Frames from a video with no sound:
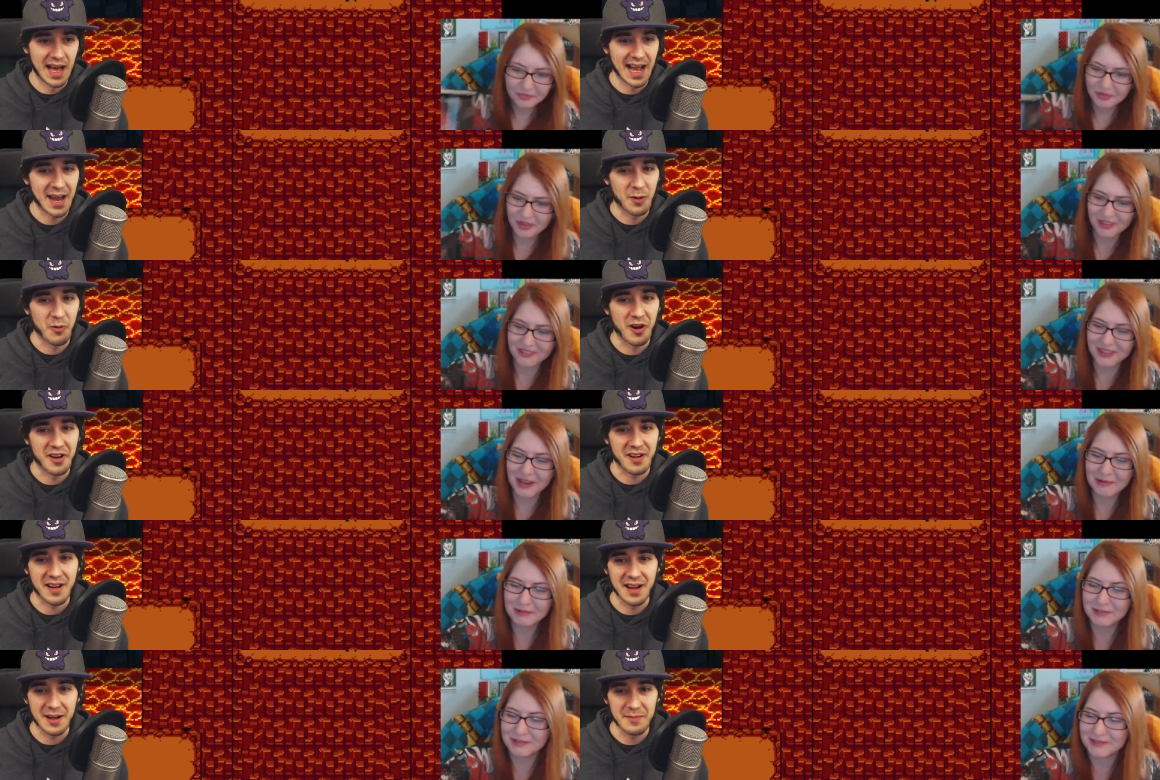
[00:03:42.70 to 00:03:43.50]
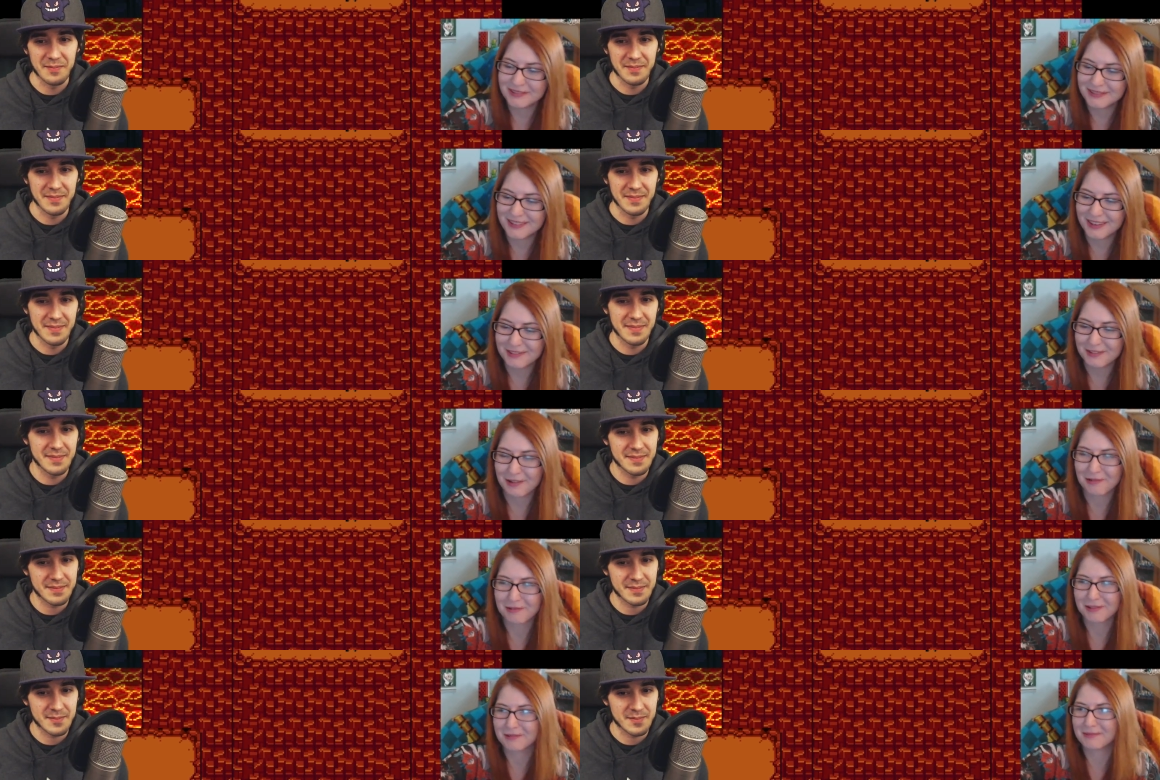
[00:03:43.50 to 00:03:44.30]
Speaker 1: I got a water cup.
Speaker 2: That
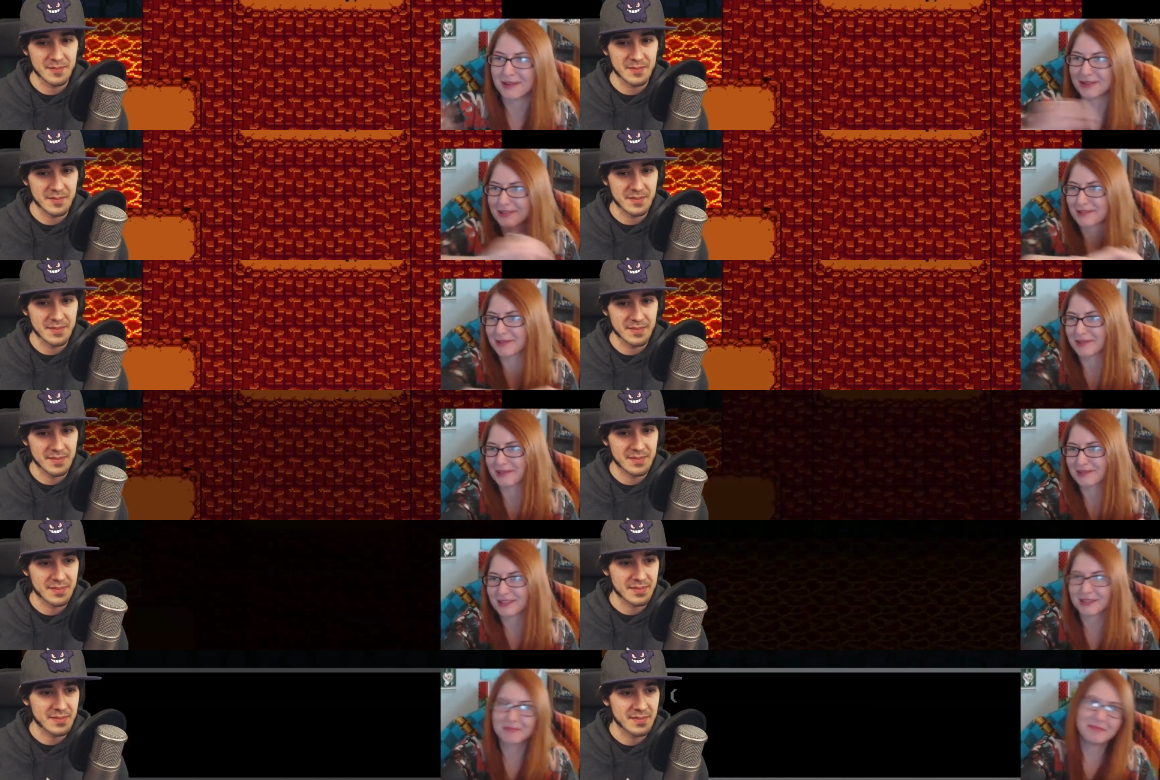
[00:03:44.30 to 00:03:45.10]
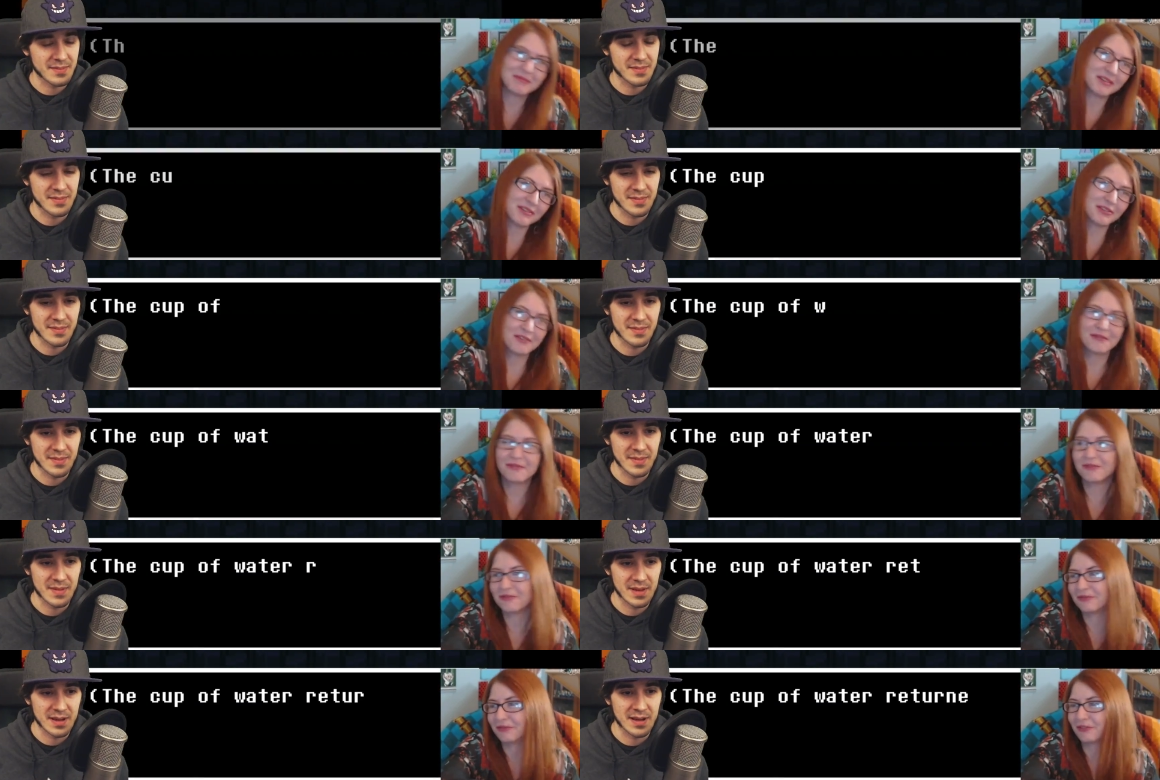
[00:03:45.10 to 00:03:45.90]
totally messes with you. It's like
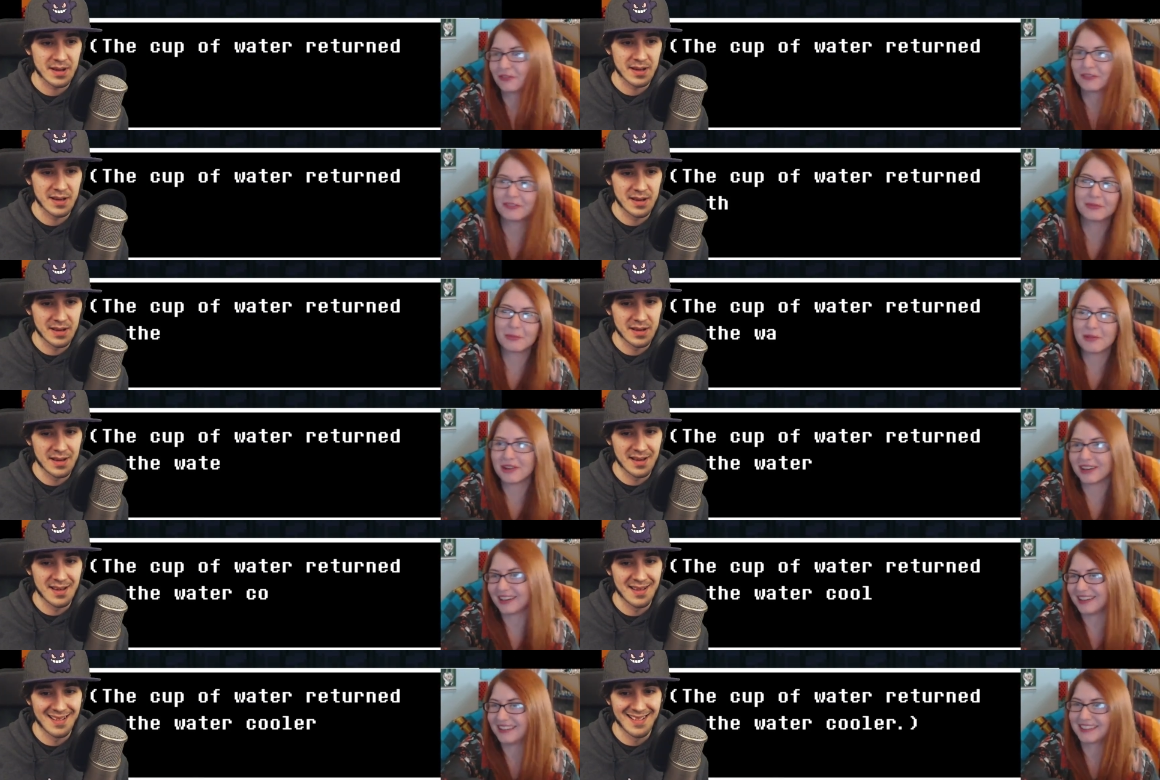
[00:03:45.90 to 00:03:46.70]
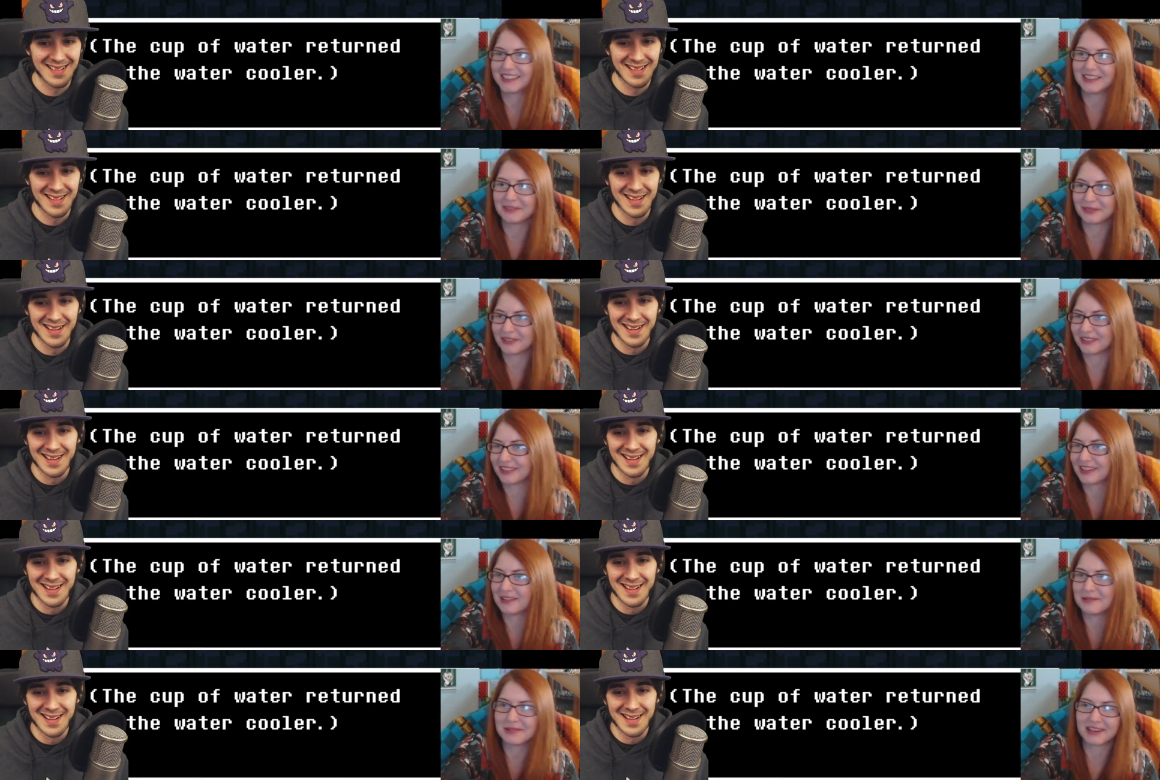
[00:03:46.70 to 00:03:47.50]
what is
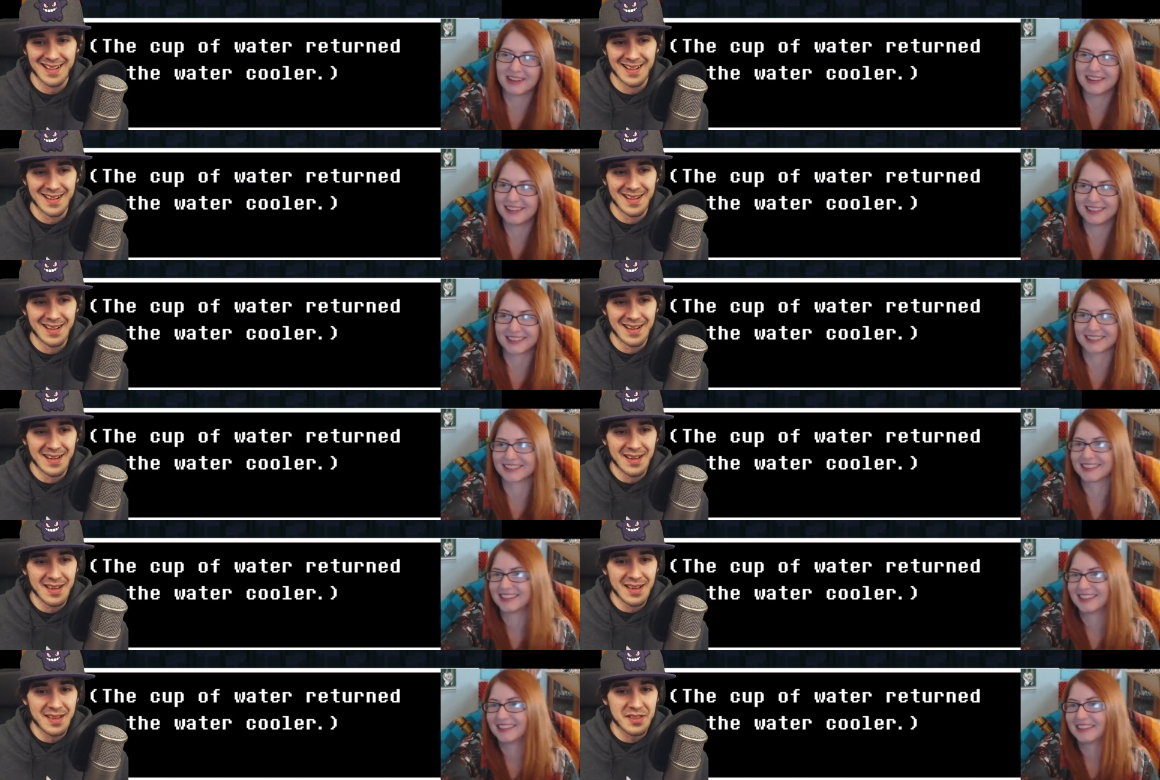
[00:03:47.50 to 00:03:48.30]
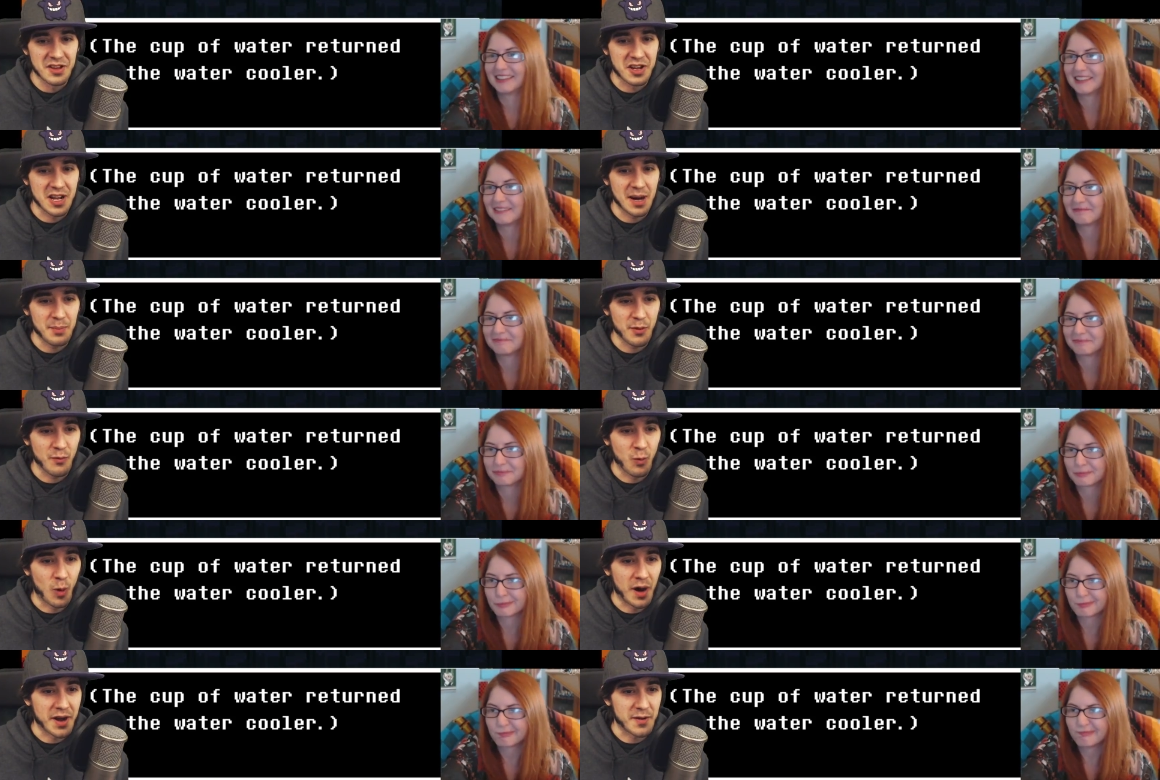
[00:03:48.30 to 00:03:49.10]
even going on?
Speaker 1: The cup of
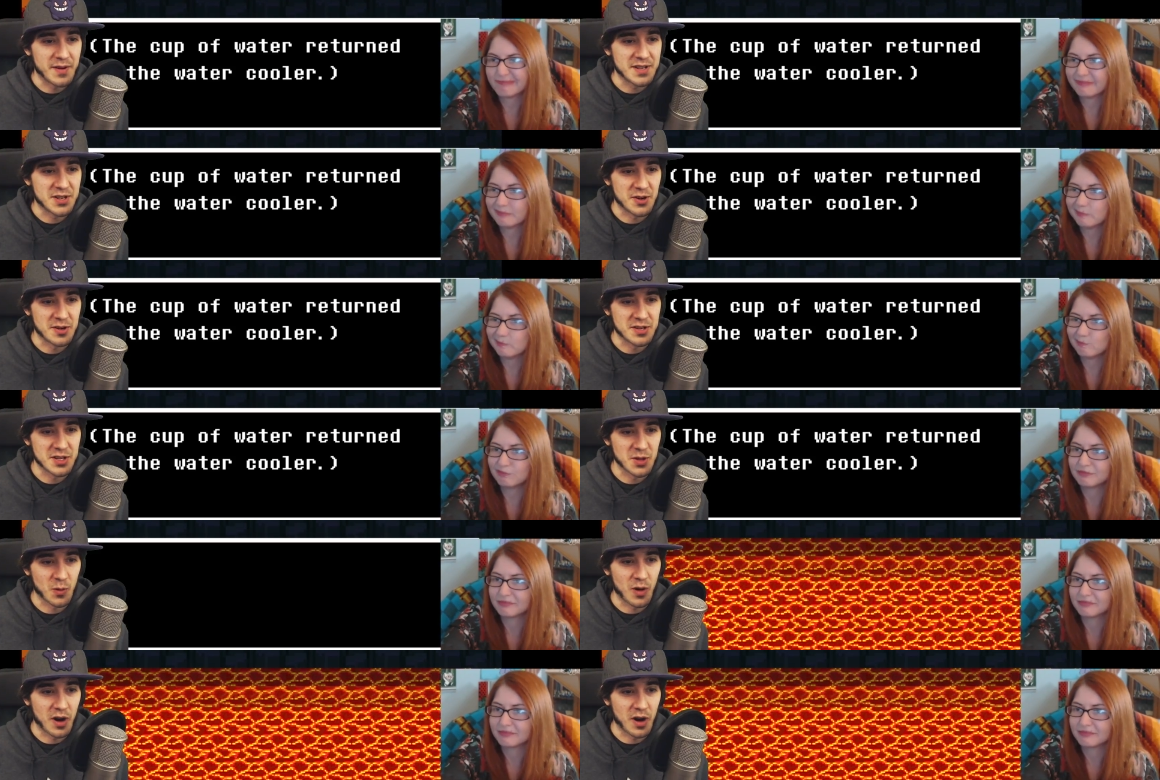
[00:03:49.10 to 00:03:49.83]
water returned to the